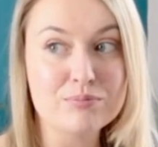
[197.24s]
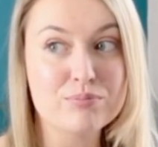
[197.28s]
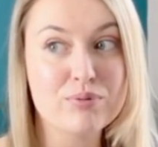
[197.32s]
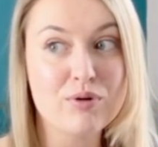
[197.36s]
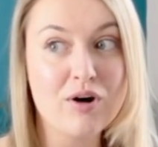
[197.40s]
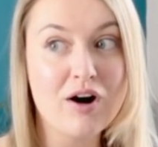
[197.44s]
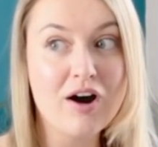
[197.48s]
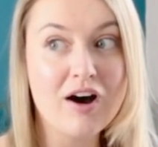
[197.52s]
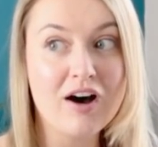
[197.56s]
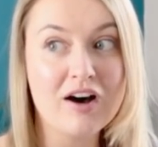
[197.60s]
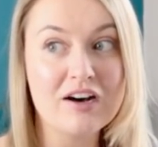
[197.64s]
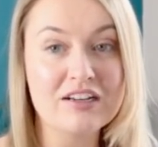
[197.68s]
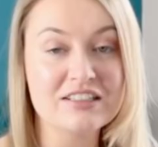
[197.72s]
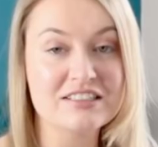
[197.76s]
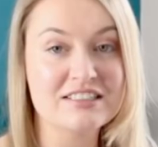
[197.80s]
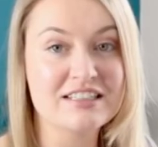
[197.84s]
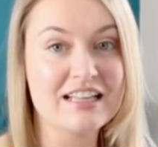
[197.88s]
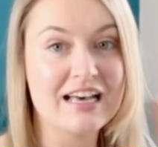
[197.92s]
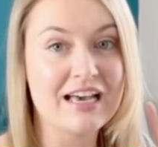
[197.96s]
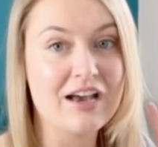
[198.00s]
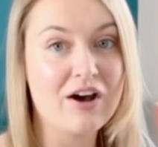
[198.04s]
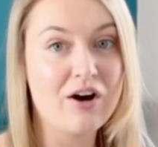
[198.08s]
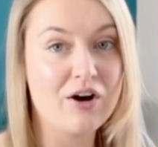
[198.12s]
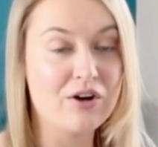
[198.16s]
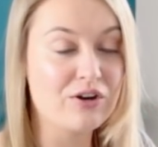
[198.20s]
bras.
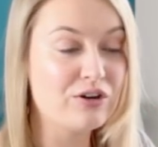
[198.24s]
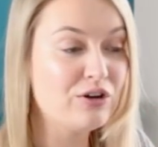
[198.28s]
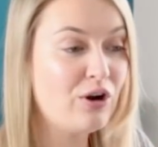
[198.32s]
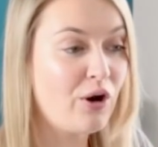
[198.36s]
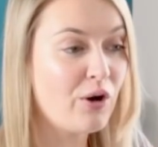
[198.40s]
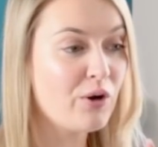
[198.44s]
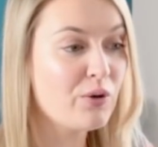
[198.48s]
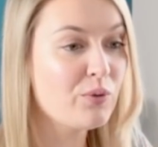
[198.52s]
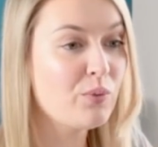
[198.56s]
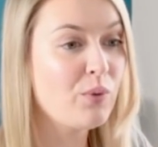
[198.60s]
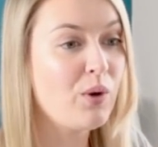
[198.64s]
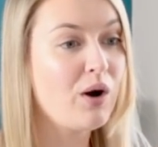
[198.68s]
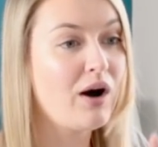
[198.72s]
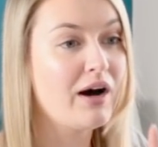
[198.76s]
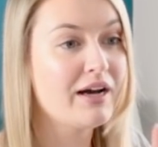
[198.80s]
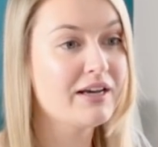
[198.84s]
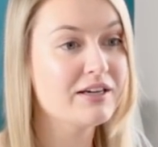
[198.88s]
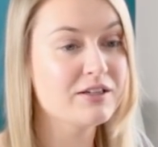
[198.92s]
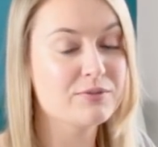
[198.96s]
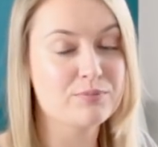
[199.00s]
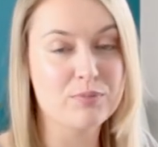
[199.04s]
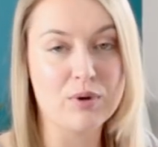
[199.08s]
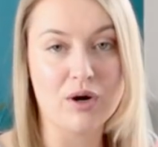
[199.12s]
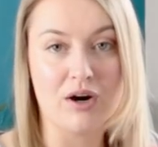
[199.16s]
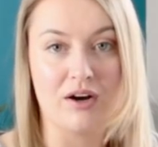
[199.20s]
They are
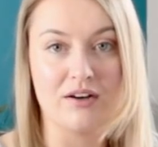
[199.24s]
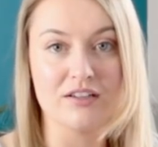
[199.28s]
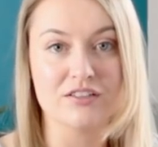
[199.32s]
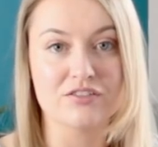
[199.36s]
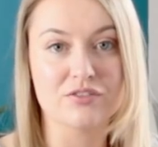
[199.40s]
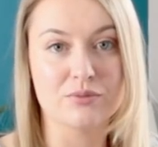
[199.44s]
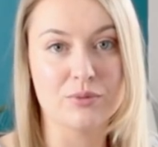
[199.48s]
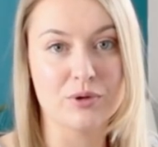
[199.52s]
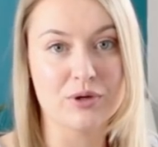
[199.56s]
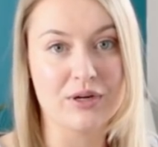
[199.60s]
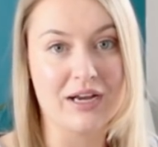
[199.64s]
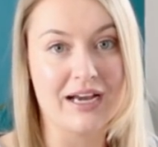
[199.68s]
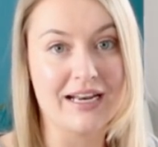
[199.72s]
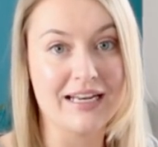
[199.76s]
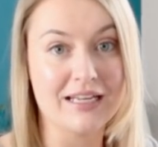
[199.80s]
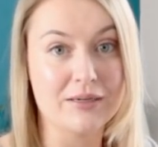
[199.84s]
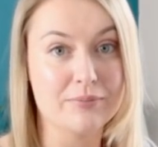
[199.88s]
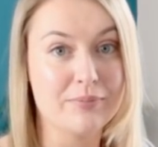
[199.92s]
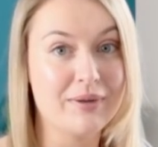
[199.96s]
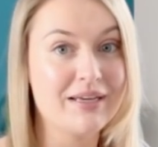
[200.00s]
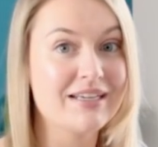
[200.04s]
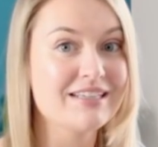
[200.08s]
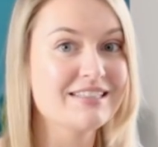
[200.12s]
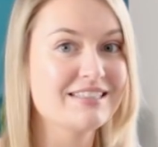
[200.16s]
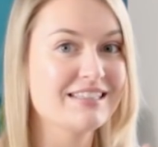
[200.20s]
non-wired bras from
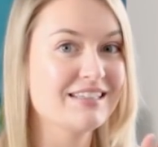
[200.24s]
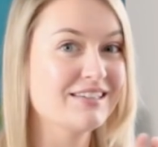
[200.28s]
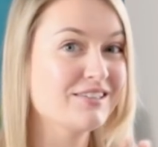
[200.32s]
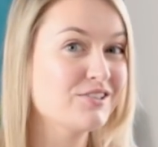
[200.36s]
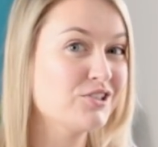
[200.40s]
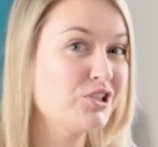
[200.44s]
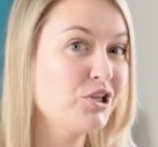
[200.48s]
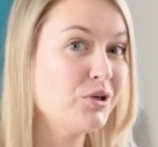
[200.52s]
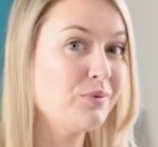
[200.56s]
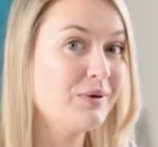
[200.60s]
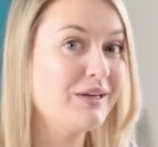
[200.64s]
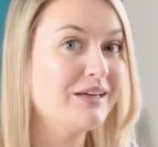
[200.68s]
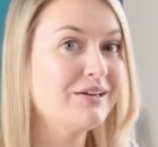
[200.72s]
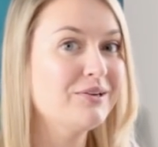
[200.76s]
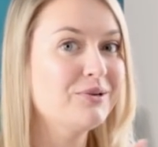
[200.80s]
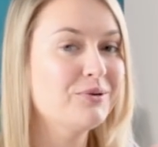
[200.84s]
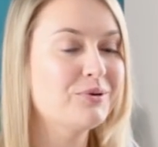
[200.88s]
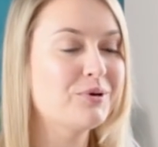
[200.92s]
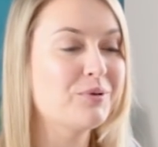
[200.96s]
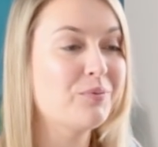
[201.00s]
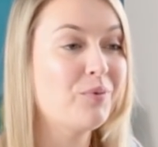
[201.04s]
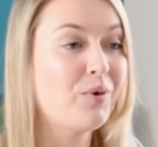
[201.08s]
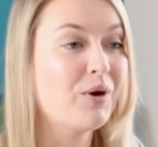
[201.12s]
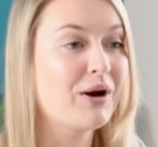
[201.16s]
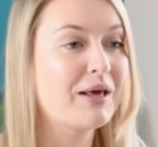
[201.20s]
Organic Basics, 2 in
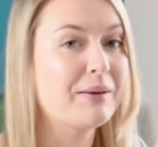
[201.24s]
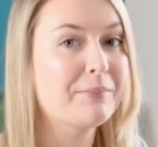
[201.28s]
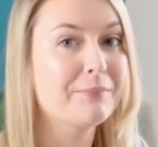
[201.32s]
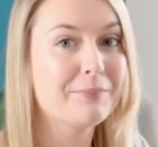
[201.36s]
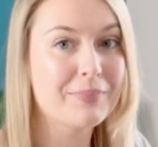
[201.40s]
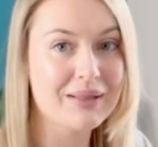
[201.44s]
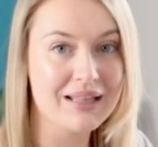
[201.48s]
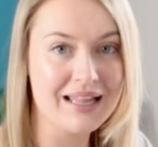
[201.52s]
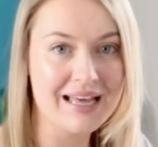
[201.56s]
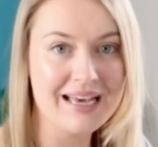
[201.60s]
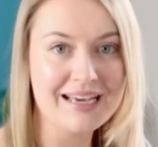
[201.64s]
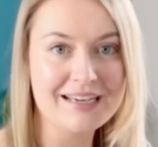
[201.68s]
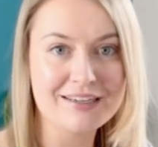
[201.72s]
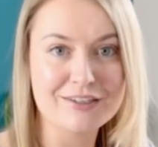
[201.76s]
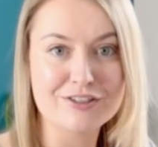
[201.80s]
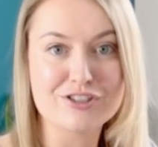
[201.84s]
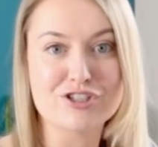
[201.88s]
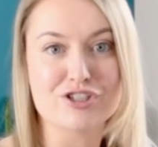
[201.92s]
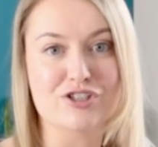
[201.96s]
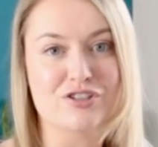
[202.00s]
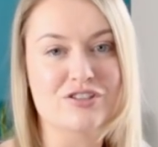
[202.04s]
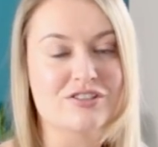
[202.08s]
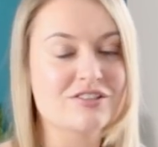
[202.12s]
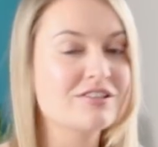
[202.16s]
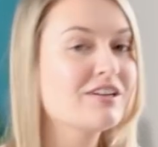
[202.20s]
nude and 1 in black,
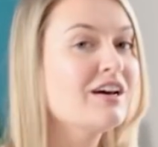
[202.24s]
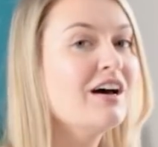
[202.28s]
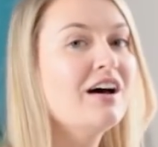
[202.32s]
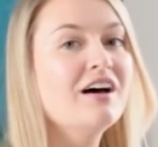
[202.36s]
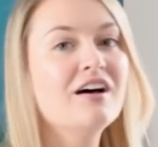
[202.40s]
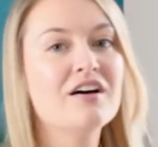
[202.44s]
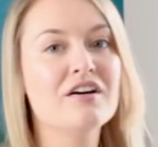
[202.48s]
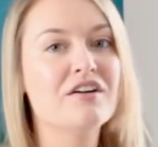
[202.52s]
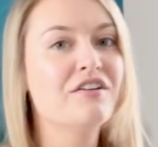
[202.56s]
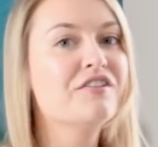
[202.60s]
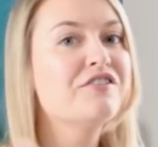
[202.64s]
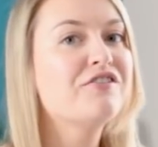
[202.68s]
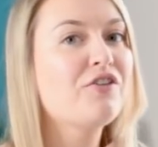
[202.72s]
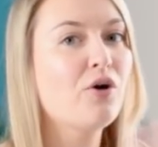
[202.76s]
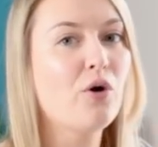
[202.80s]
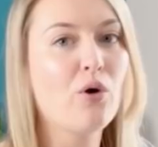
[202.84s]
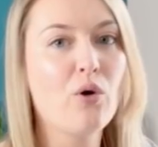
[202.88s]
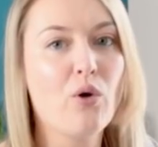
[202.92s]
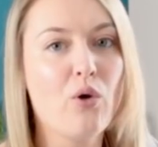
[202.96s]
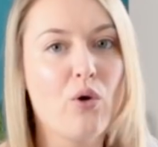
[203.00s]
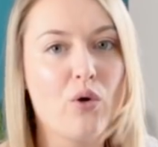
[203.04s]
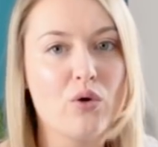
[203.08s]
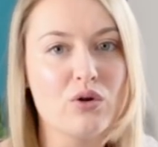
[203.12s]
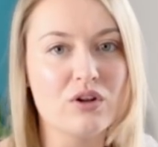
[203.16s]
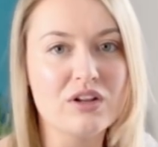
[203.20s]
just for
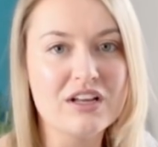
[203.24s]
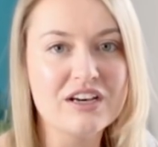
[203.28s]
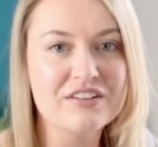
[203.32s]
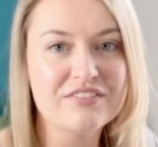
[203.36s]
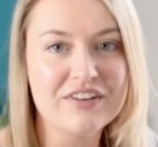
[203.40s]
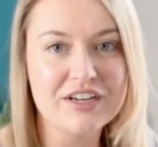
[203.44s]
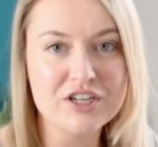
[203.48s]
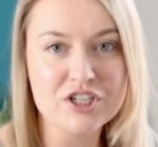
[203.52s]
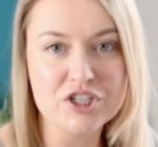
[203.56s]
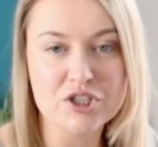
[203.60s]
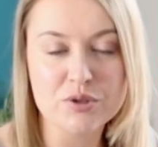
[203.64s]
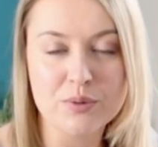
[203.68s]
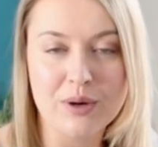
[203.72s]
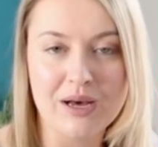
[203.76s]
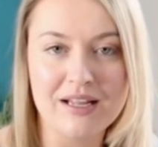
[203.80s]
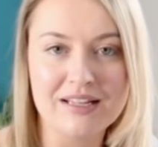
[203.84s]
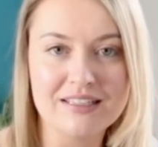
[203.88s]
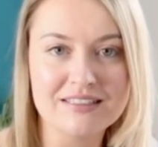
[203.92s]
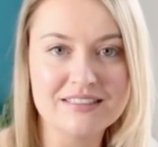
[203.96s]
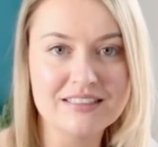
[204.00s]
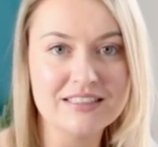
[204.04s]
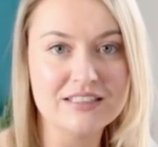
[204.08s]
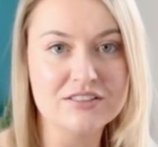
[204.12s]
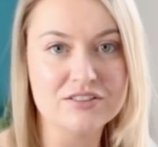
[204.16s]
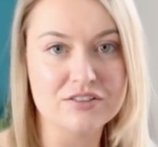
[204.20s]
all
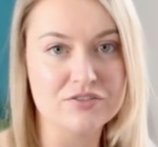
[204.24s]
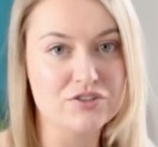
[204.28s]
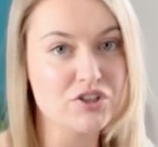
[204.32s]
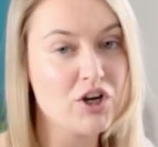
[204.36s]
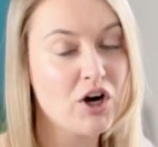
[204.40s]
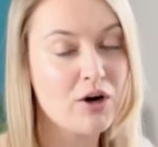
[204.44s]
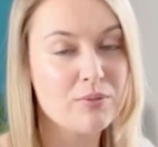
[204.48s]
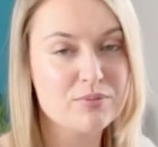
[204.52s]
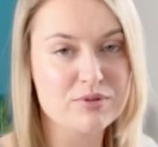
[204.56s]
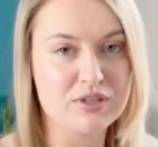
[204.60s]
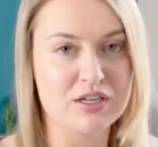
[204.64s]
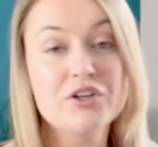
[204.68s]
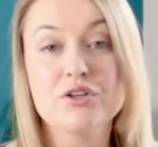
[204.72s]
eventualities of tops.